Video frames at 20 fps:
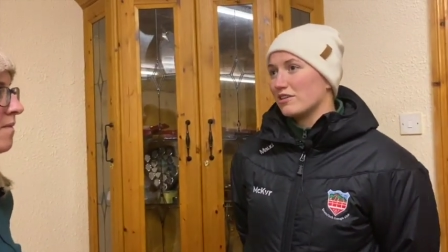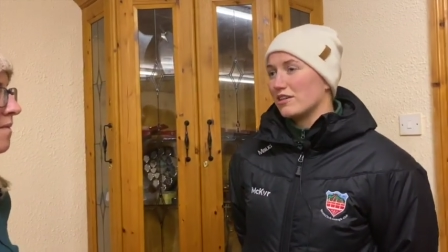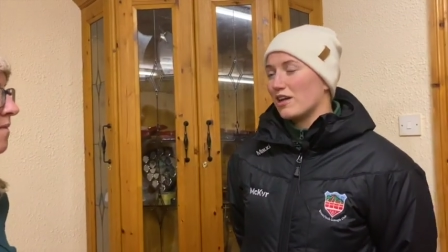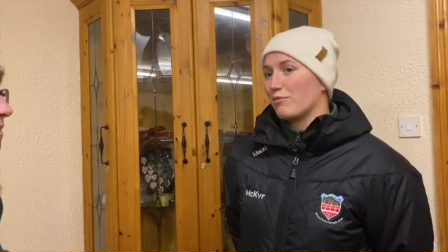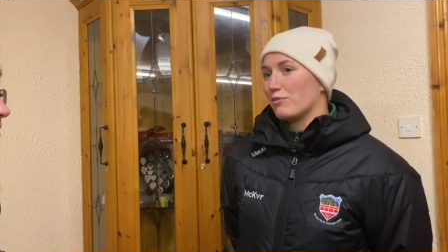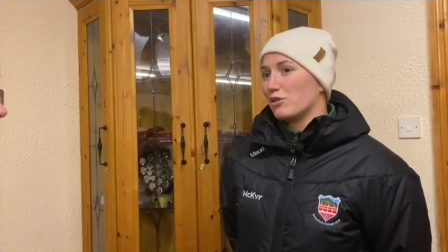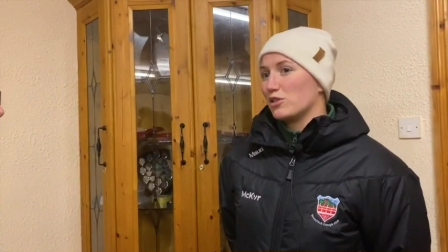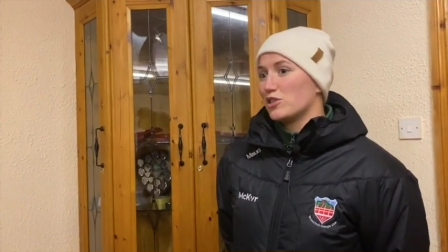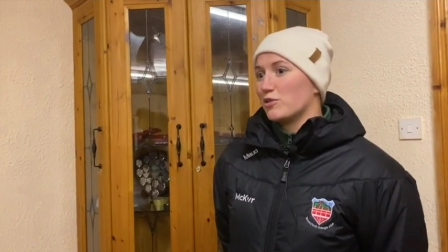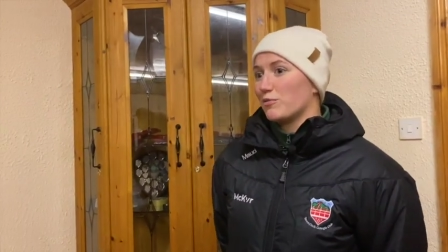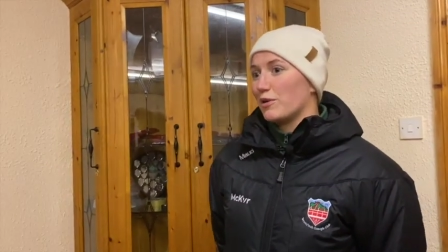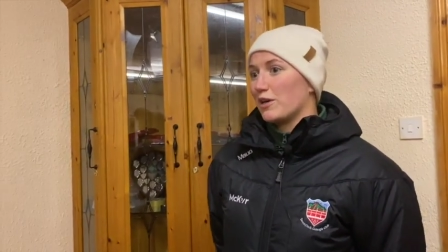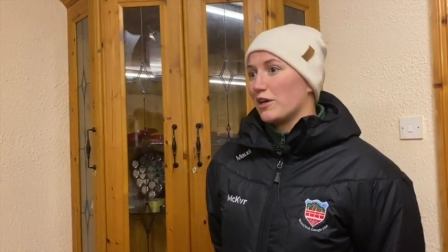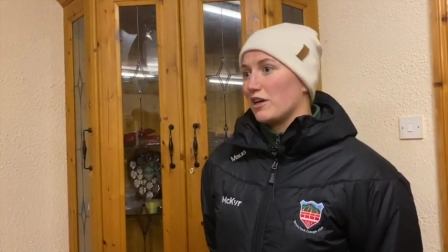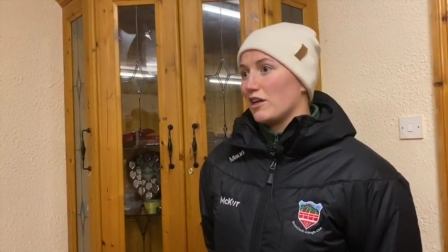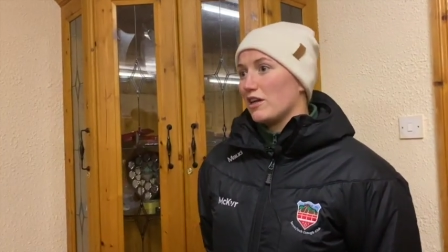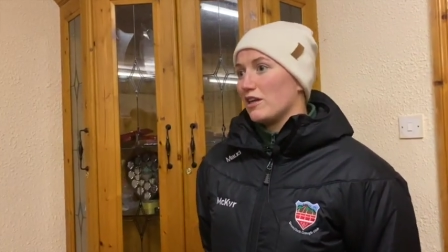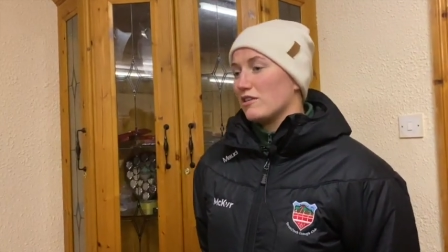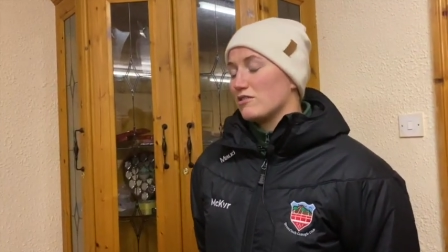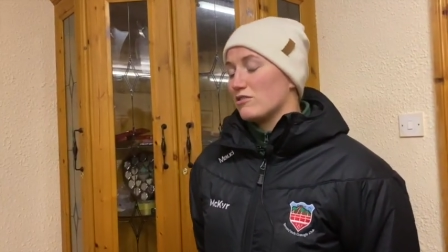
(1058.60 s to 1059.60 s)
damage to my
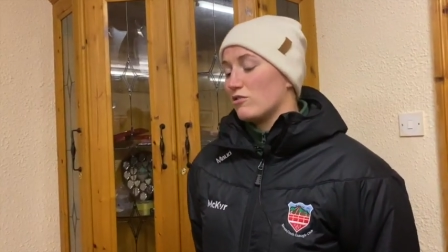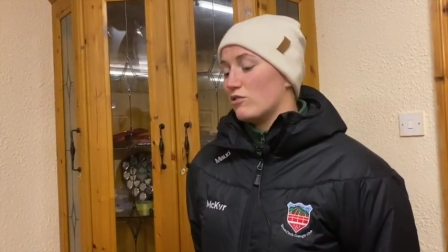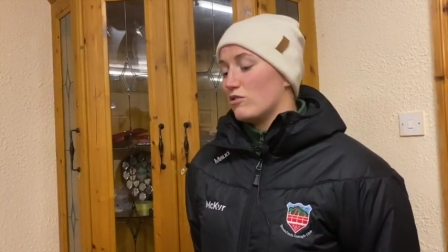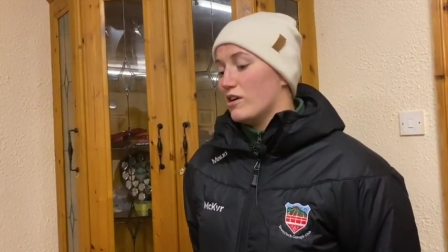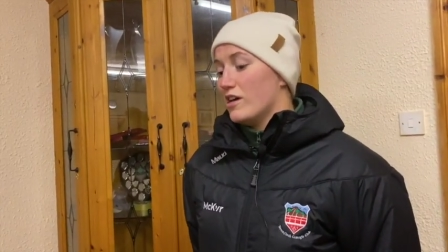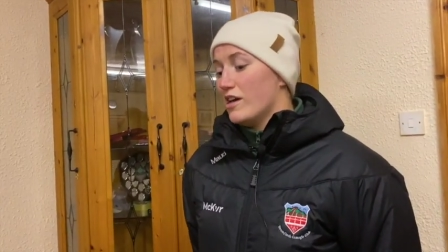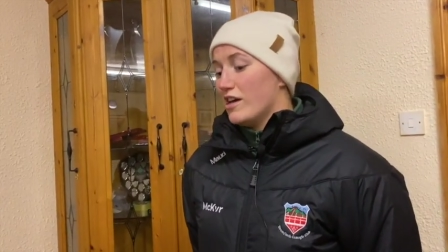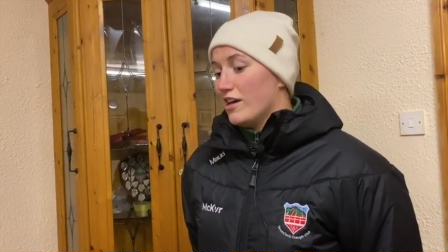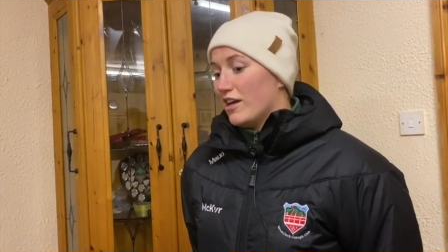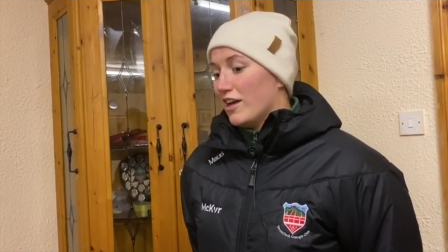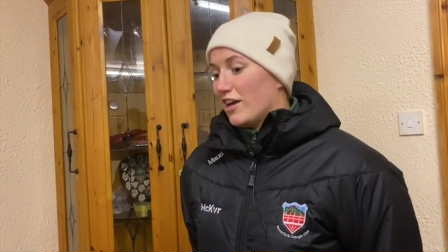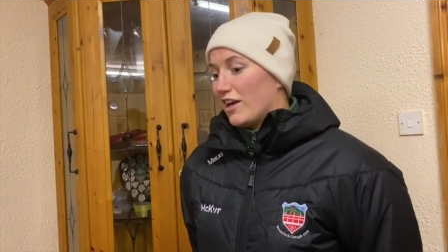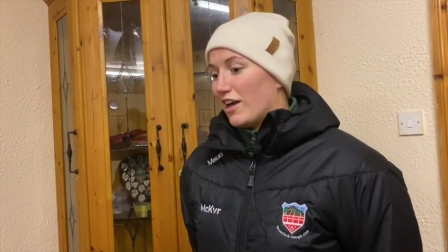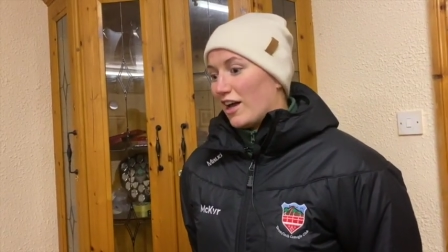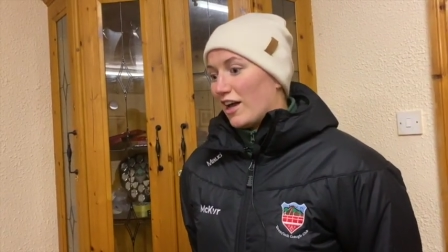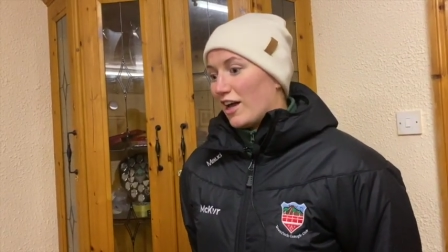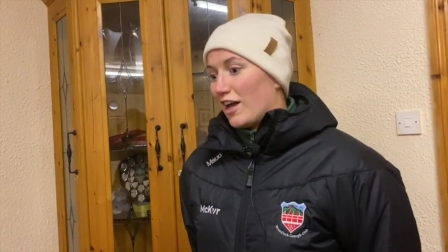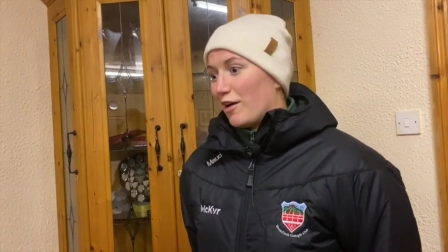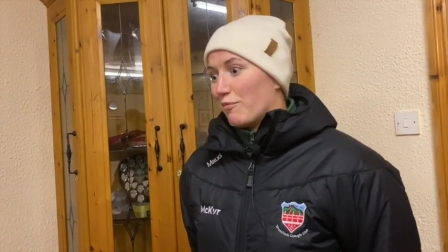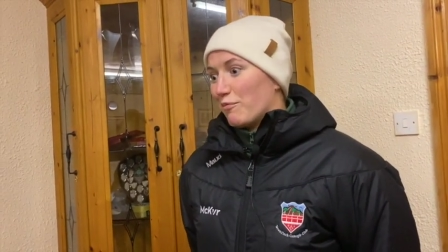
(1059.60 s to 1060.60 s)
knee, so
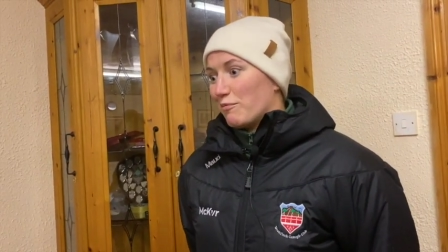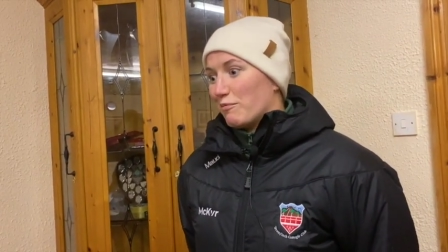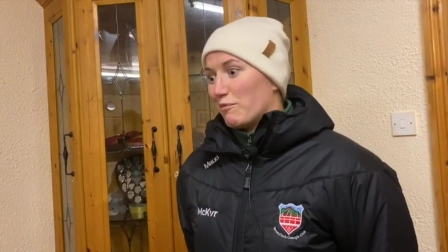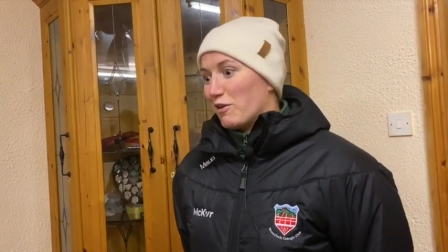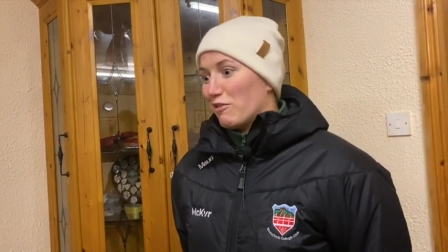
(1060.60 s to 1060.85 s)
um,